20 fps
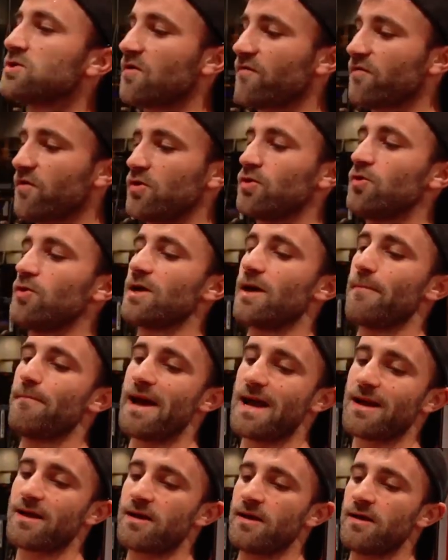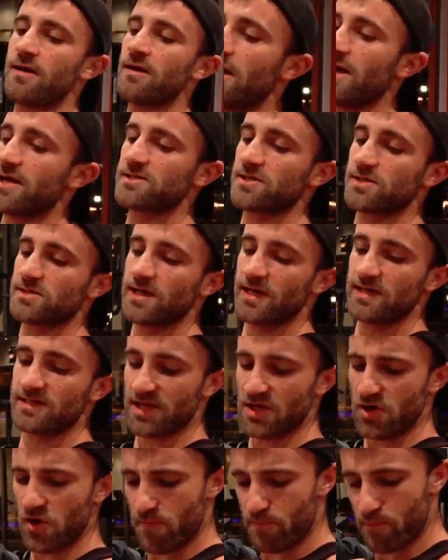So if you're doing a back exercise
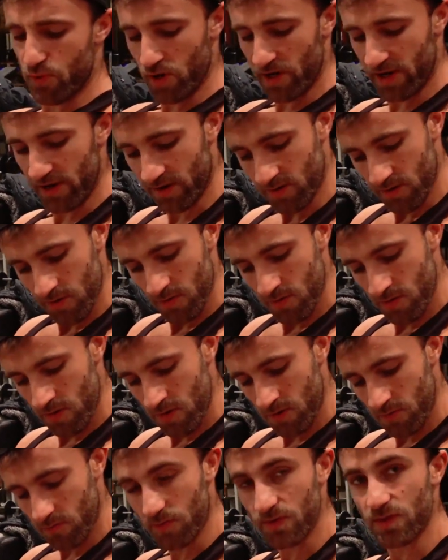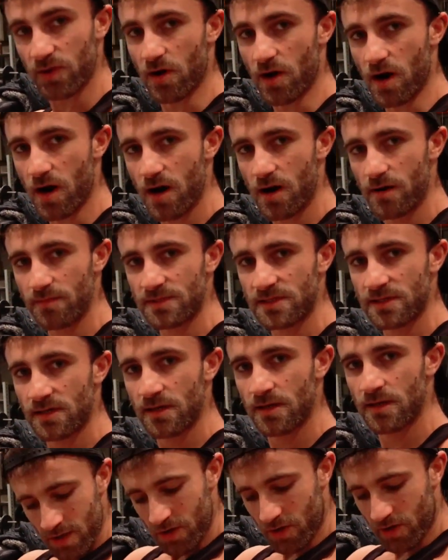and you're pulling with your arms,
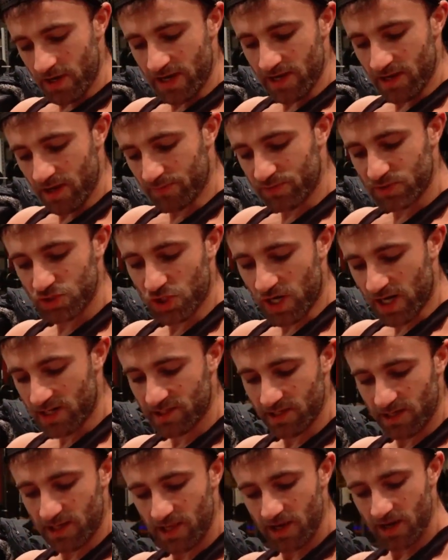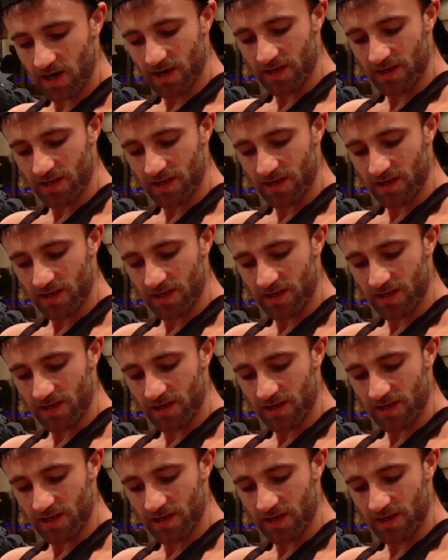you're getting obstructed here